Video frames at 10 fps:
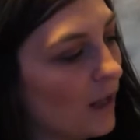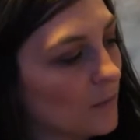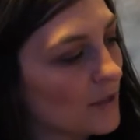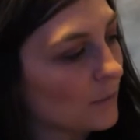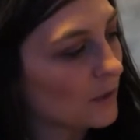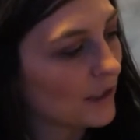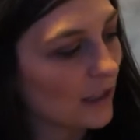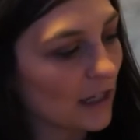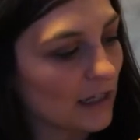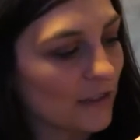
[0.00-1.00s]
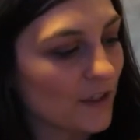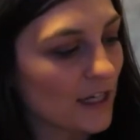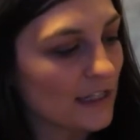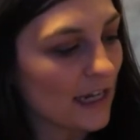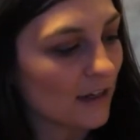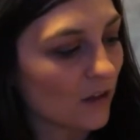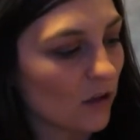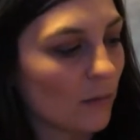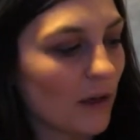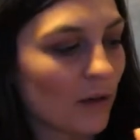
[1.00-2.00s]
some glitter on, and then I tied a little
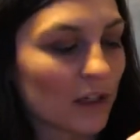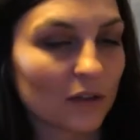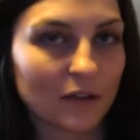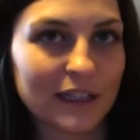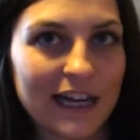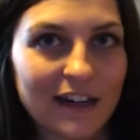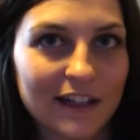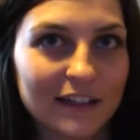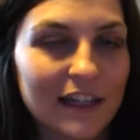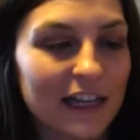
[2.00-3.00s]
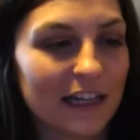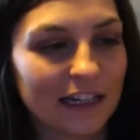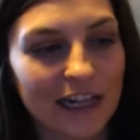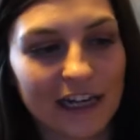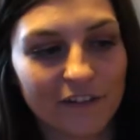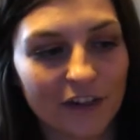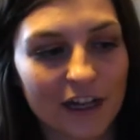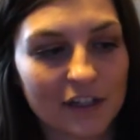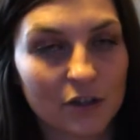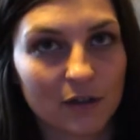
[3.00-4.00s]
bow and glued that on. And again, I forgot
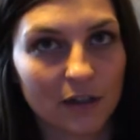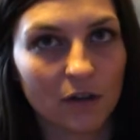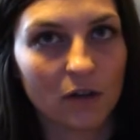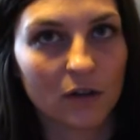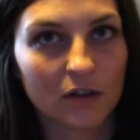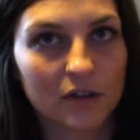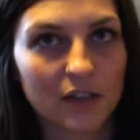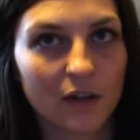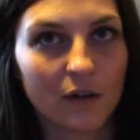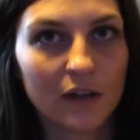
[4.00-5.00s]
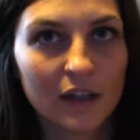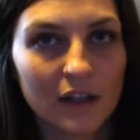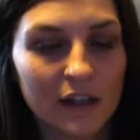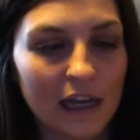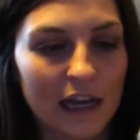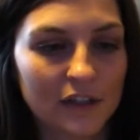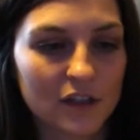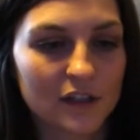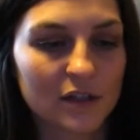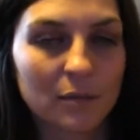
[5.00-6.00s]
to drill a hole, so I
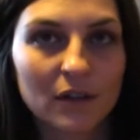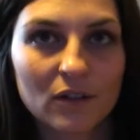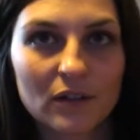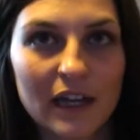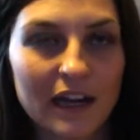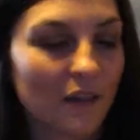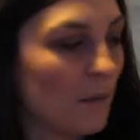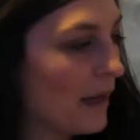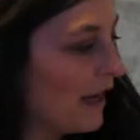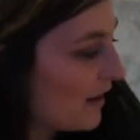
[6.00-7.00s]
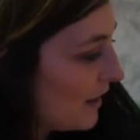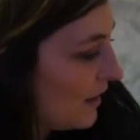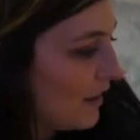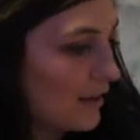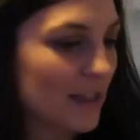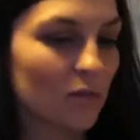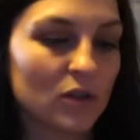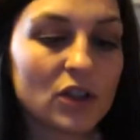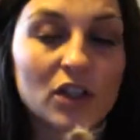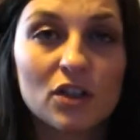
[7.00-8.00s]
just super glued that on the back. This one
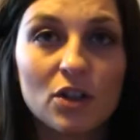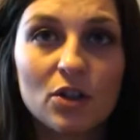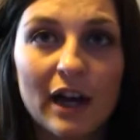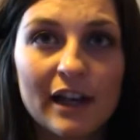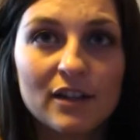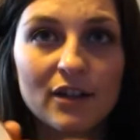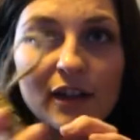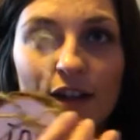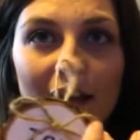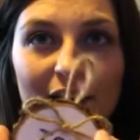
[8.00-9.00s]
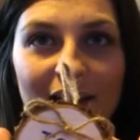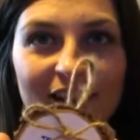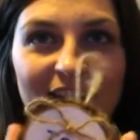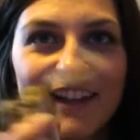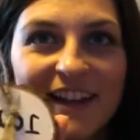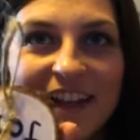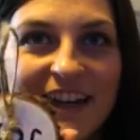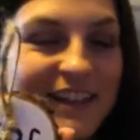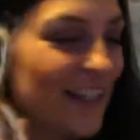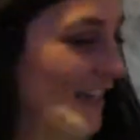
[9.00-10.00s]
took 2 tries. You can kind
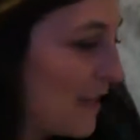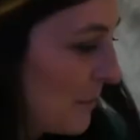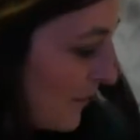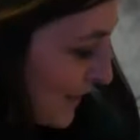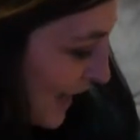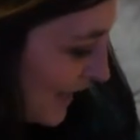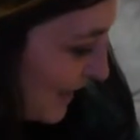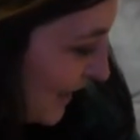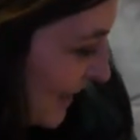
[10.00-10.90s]
of see I did both sides.